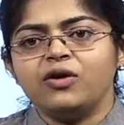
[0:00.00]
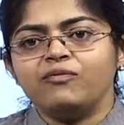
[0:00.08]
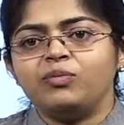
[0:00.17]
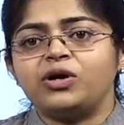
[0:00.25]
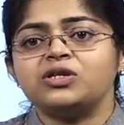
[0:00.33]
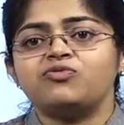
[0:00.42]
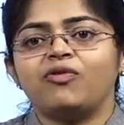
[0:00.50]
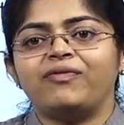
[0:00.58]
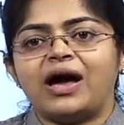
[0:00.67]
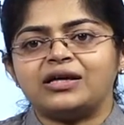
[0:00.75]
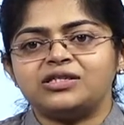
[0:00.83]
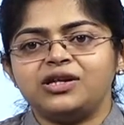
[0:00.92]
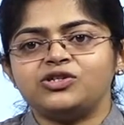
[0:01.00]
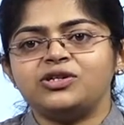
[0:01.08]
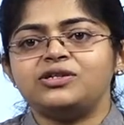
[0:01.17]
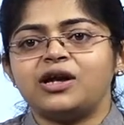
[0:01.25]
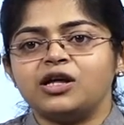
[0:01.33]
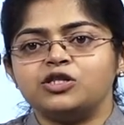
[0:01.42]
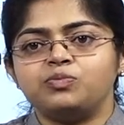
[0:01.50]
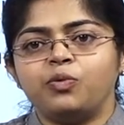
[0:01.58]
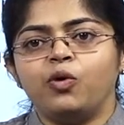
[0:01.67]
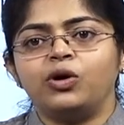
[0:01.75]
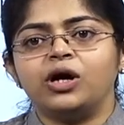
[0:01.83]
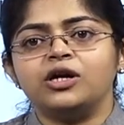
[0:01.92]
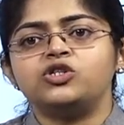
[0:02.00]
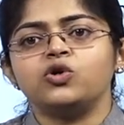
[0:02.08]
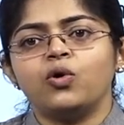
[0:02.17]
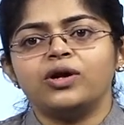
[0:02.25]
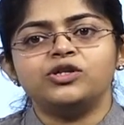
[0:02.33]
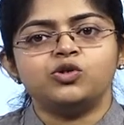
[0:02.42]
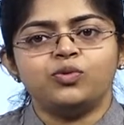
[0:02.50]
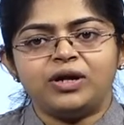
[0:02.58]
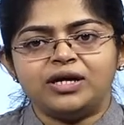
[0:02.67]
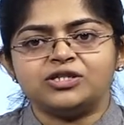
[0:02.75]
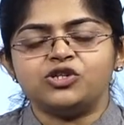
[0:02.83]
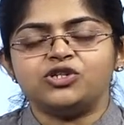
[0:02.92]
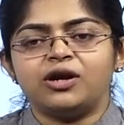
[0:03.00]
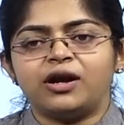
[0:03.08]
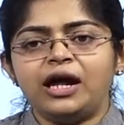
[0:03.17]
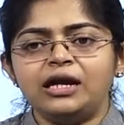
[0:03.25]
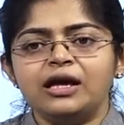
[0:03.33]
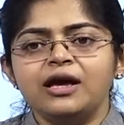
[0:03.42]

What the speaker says: because for vaccination, transport and storage is very essential, right?